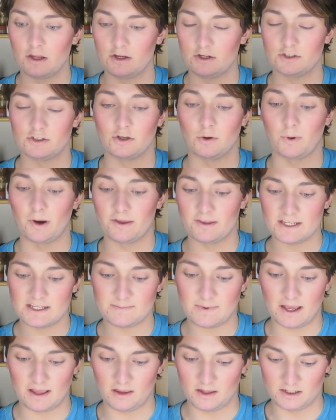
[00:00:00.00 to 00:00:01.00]
So why
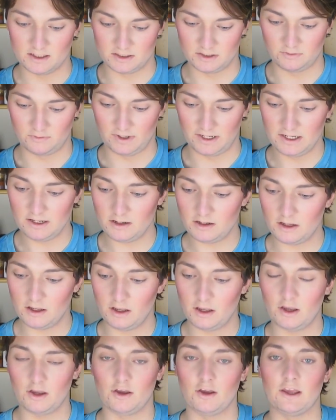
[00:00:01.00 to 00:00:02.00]
this palette is great,
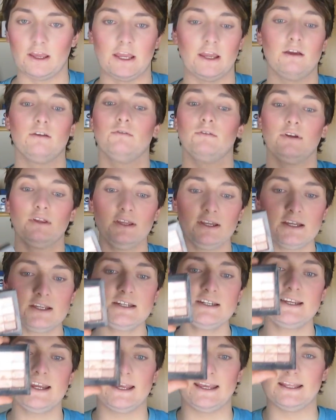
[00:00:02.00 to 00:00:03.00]
it really
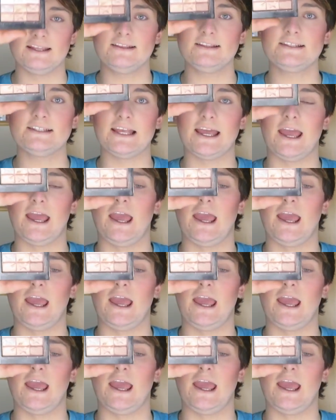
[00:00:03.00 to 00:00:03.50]
contains